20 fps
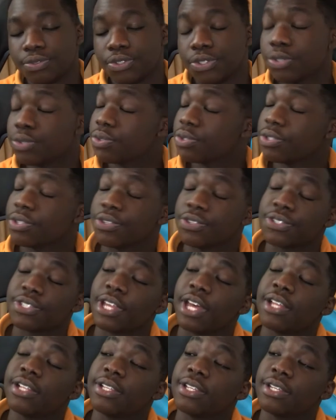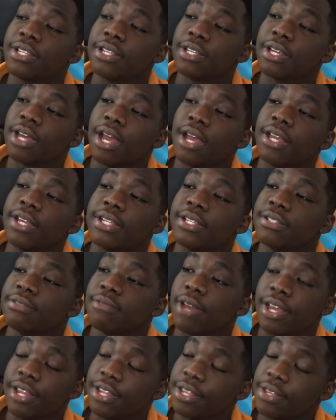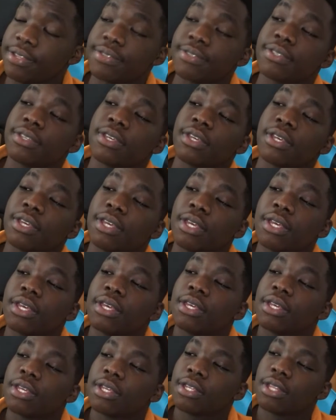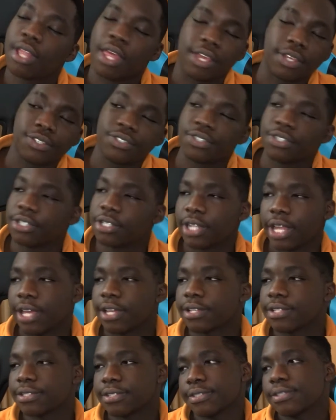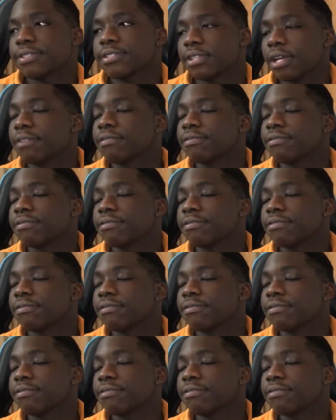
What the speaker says: Shoes and her styling ideas. Like, she likes stuff.